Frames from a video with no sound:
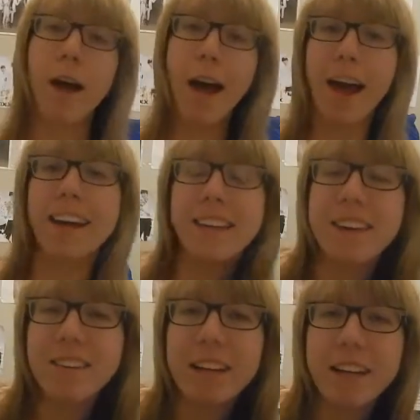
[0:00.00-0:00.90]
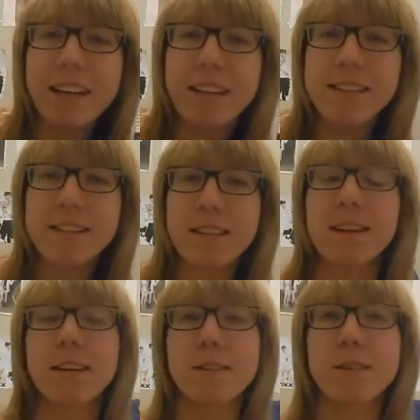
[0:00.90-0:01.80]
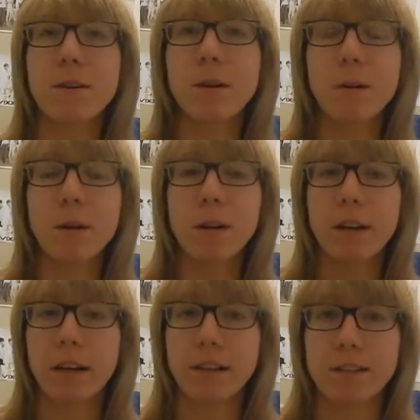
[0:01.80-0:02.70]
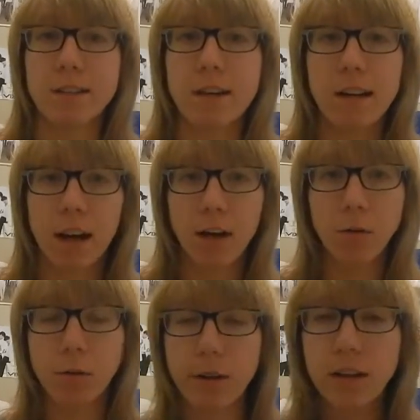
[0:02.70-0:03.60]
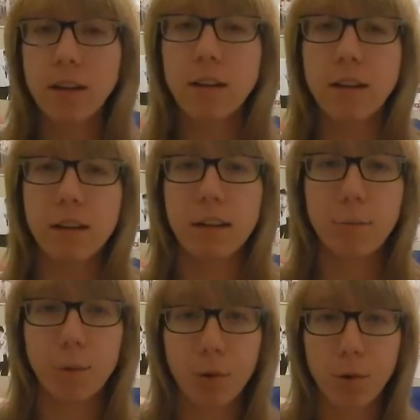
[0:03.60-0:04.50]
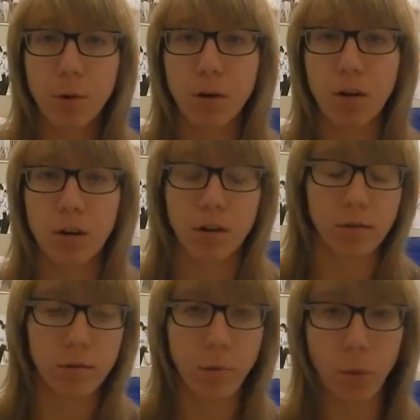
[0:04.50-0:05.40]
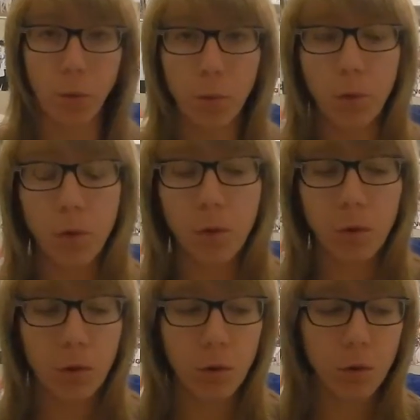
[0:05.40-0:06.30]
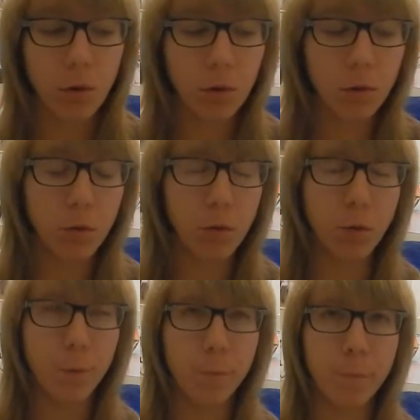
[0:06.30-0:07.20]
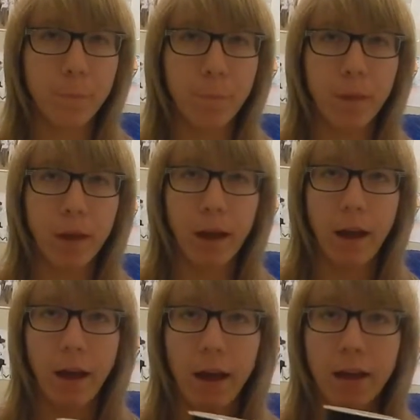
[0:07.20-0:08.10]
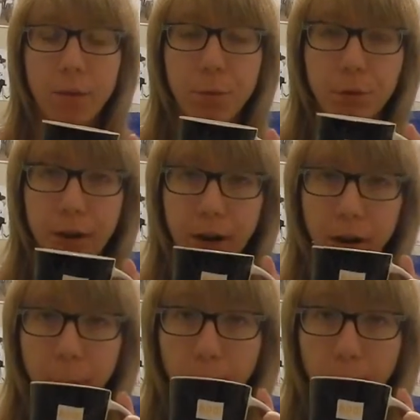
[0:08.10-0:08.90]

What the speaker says: Hey cuties! So, it's not Halloween anymore! Woo! I don't care.